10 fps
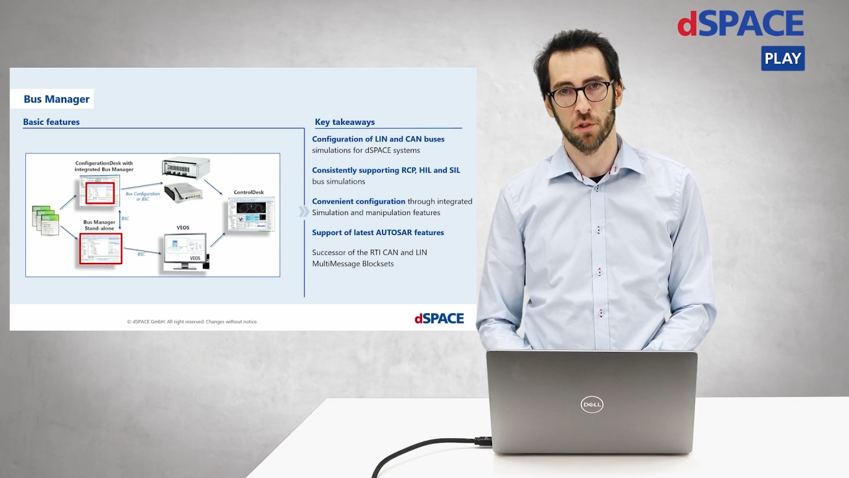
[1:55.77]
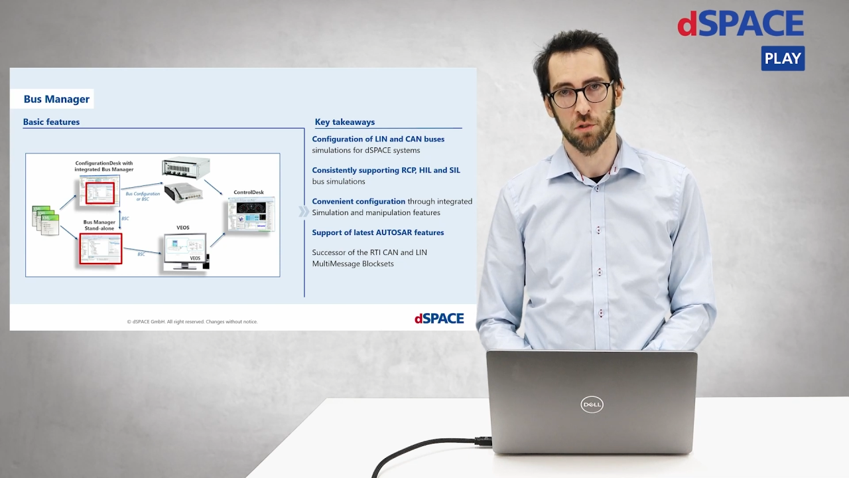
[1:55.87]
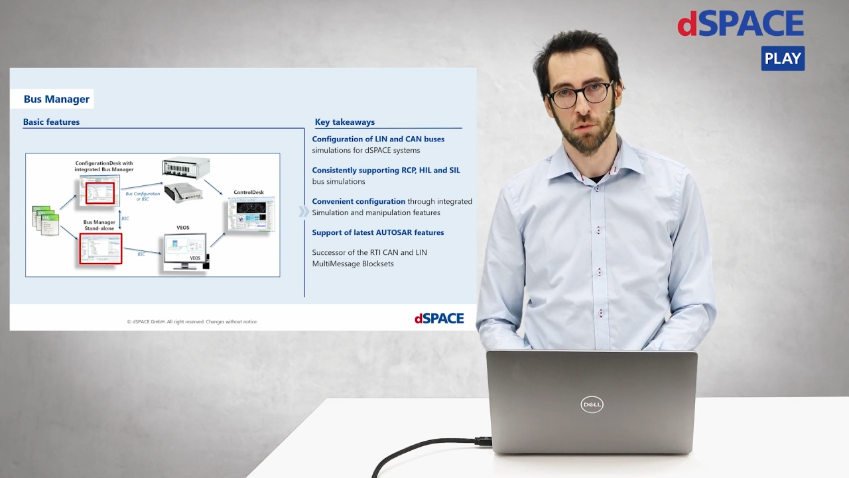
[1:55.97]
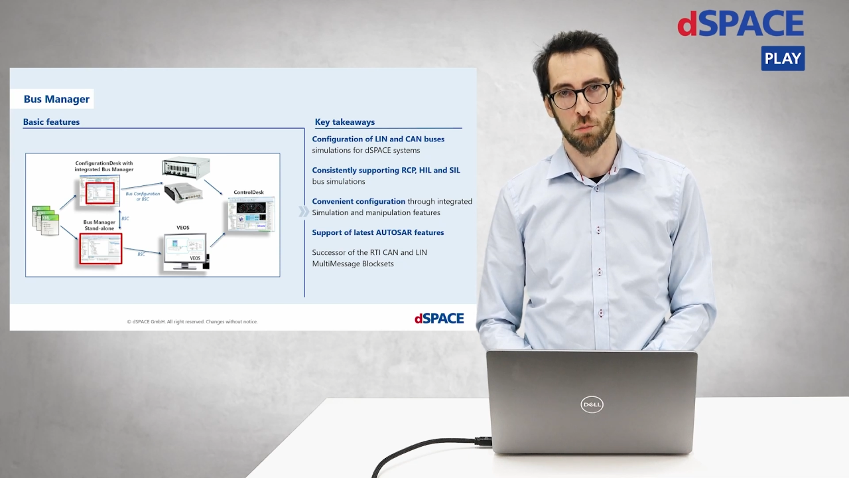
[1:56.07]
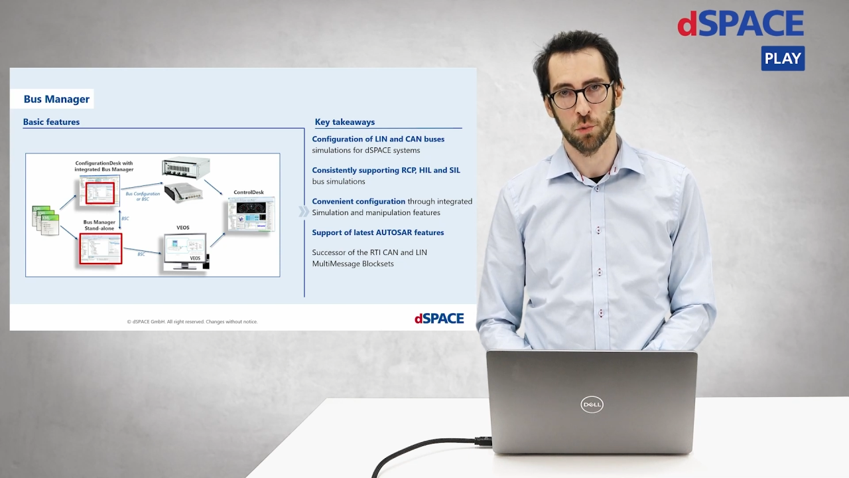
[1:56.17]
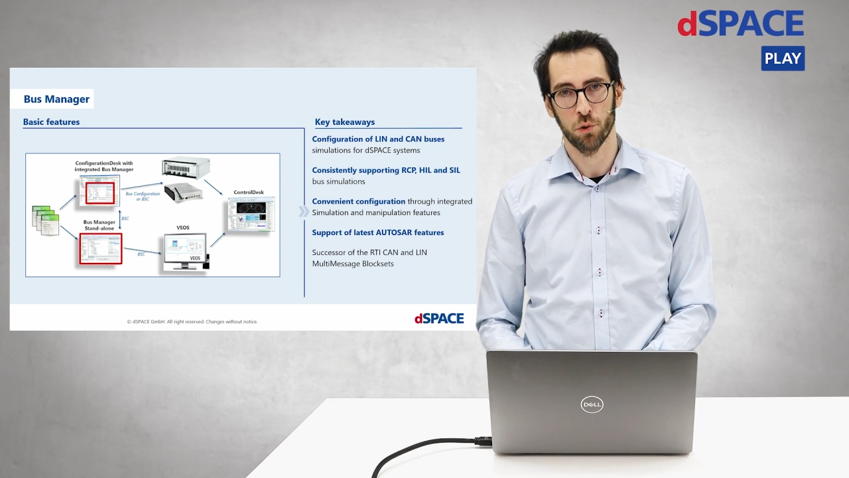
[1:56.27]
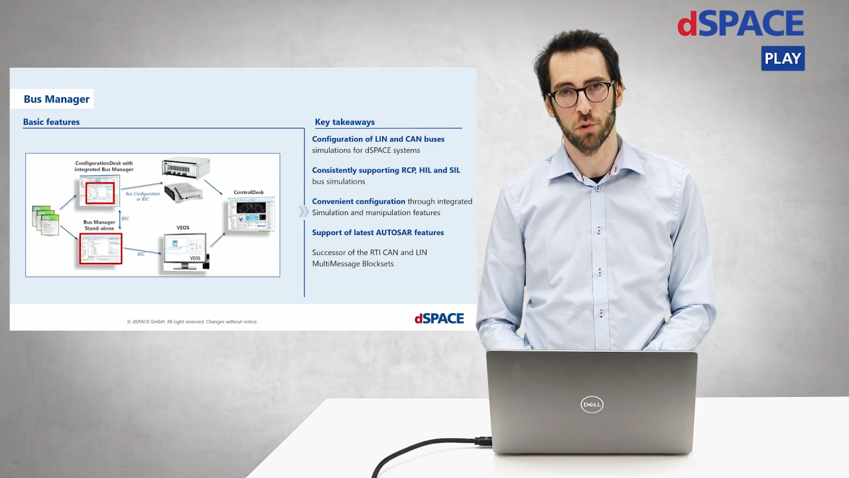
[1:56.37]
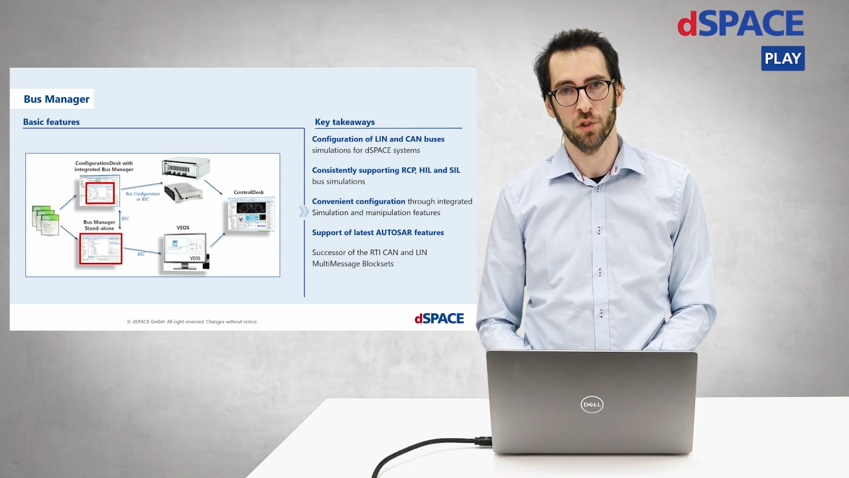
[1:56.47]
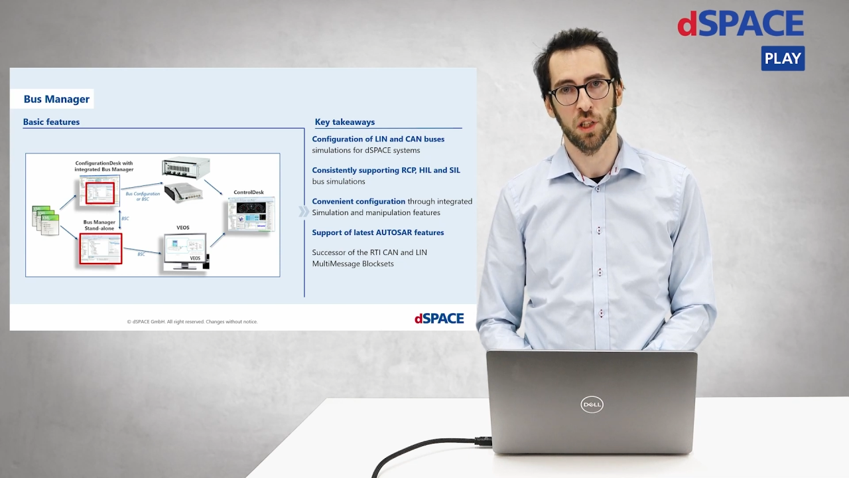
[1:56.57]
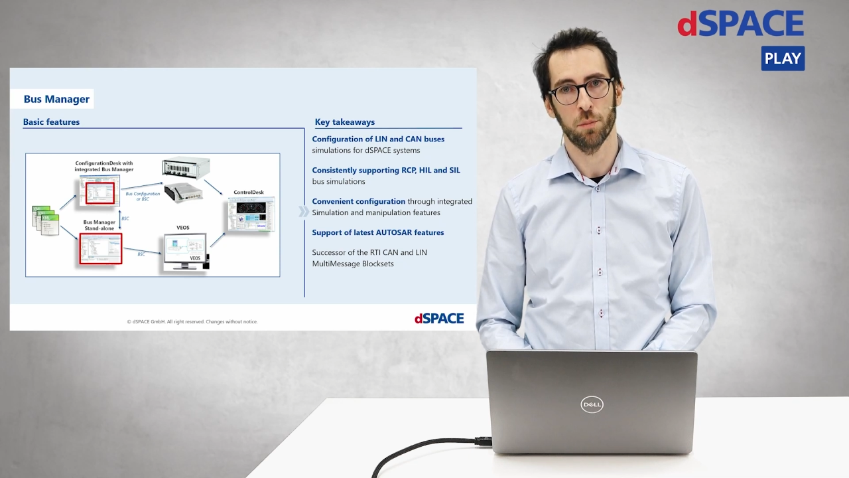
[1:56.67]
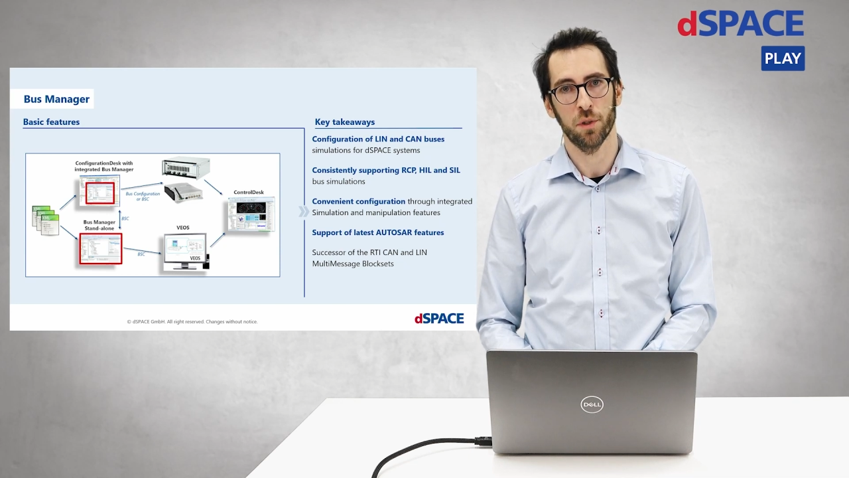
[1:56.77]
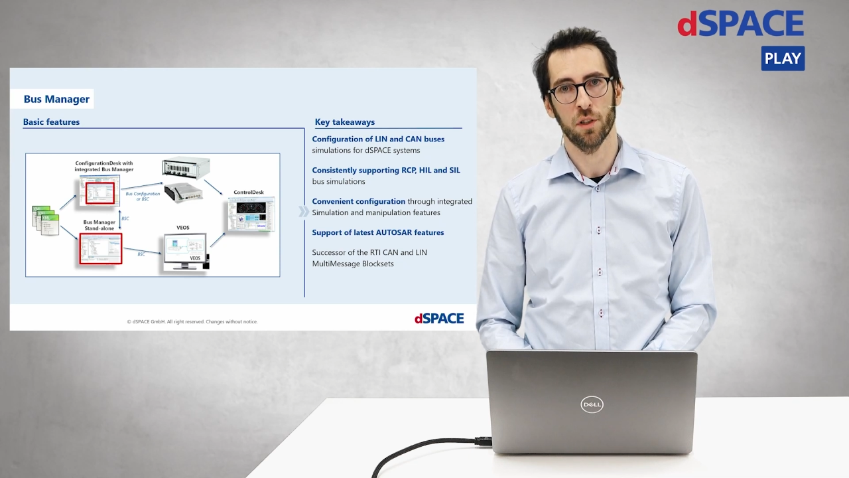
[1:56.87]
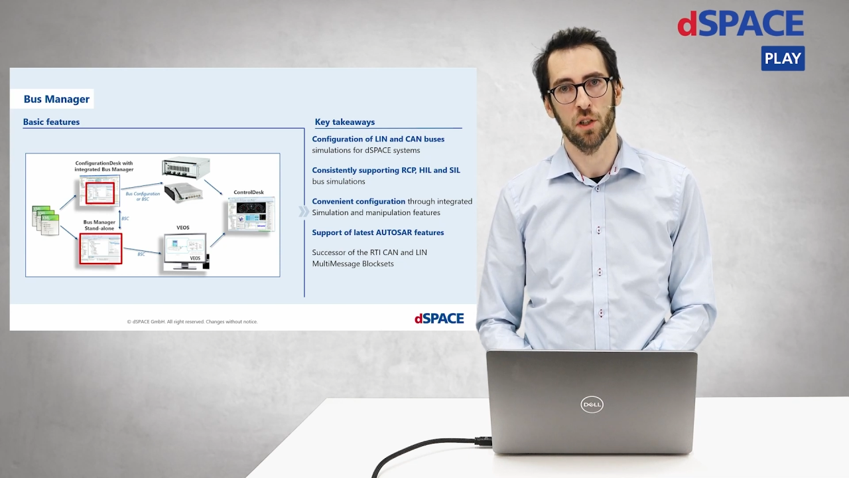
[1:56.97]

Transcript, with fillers: control prototyping